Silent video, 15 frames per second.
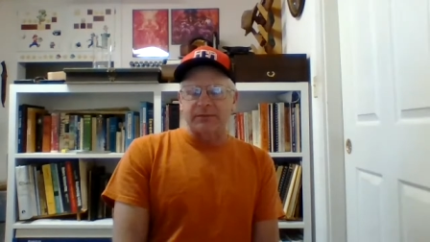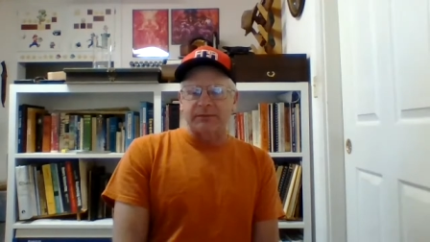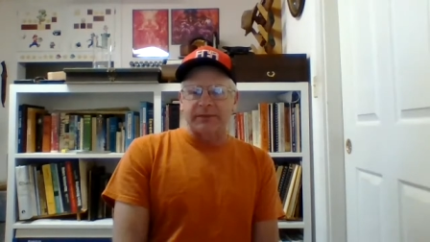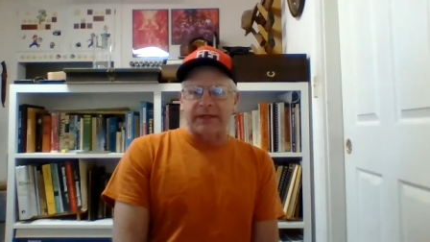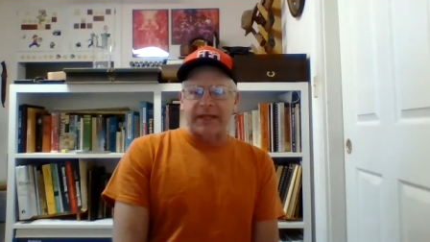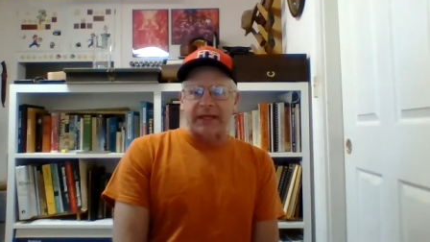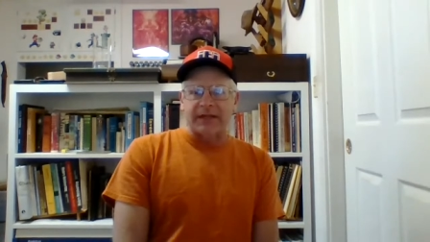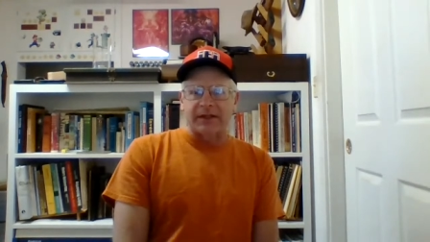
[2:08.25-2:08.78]

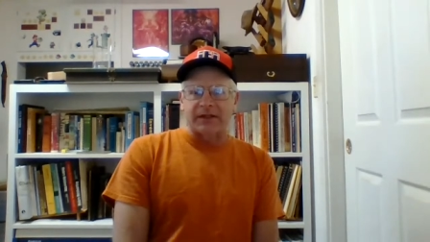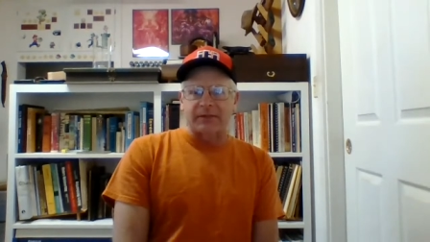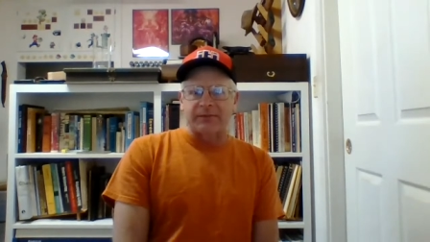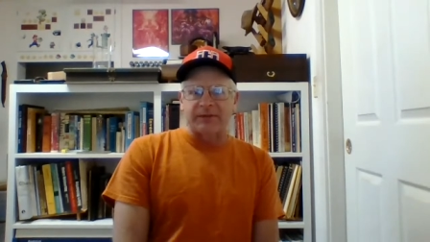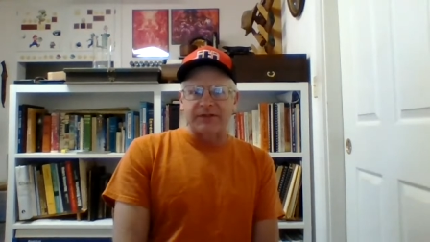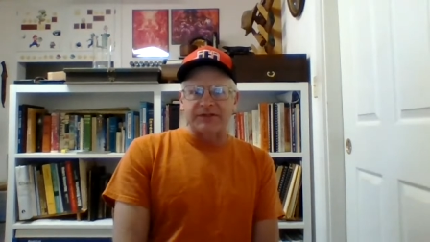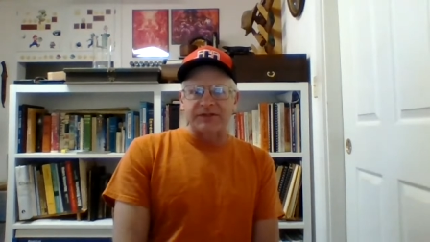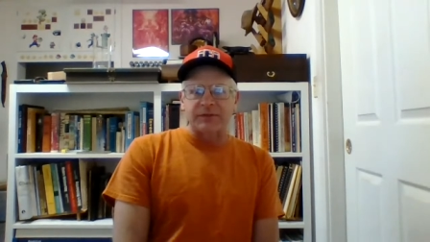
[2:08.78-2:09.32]
we had an
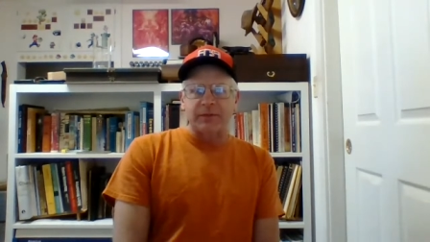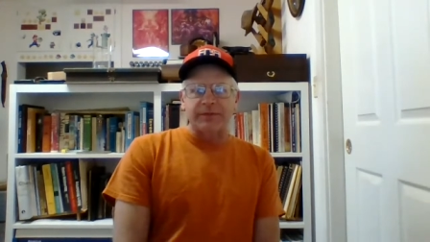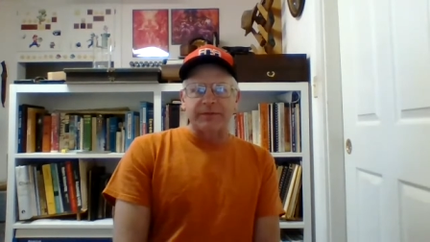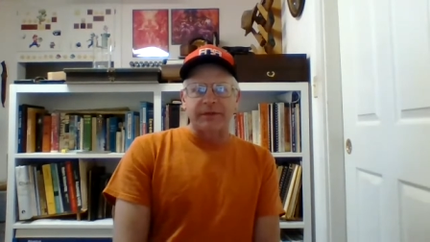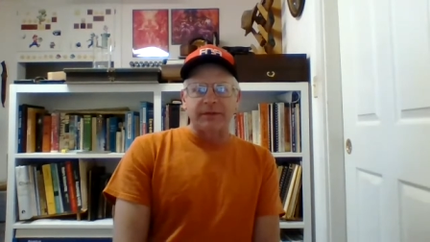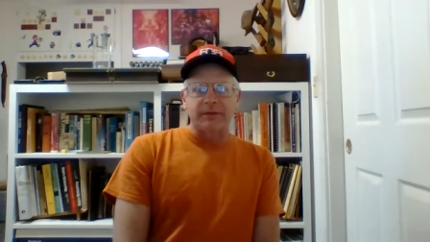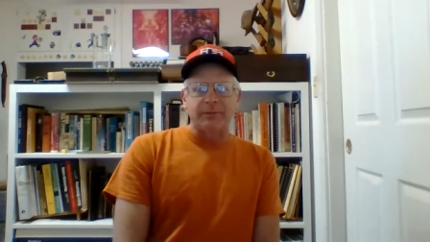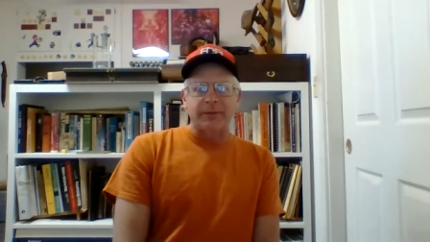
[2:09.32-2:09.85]
issue with
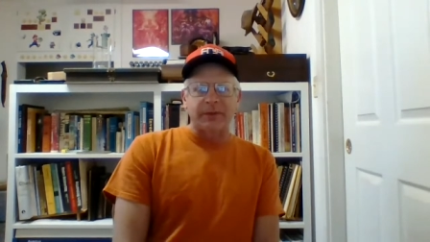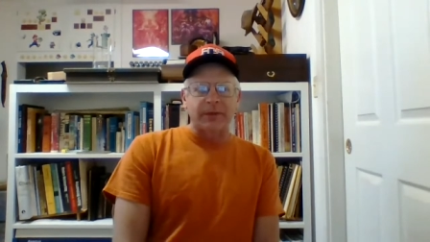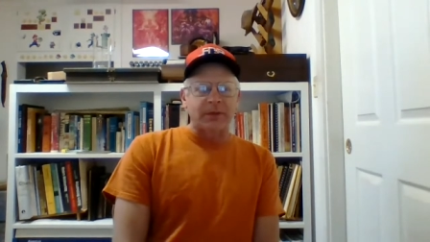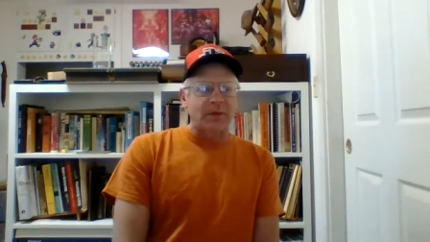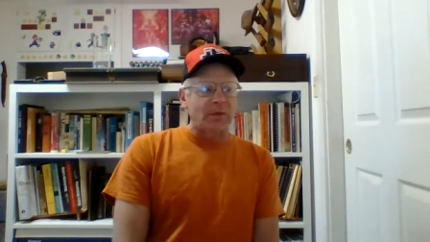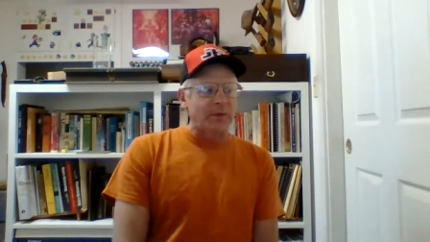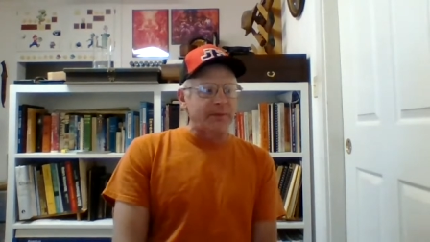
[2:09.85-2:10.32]
a little bit ago.